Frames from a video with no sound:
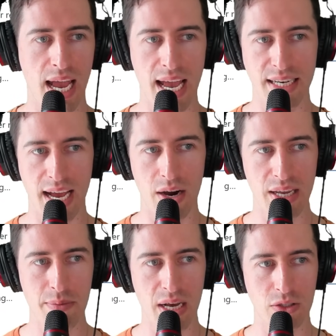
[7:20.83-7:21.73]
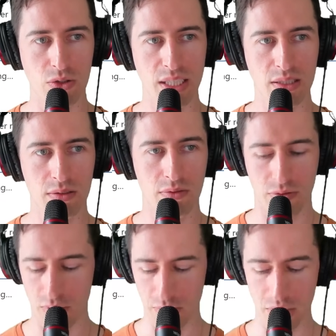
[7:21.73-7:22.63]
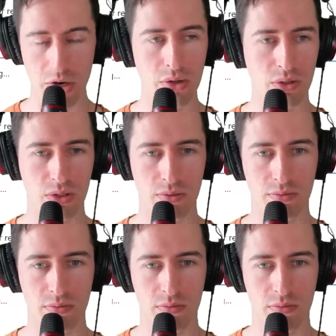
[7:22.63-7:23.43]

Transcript: and our email address from the notes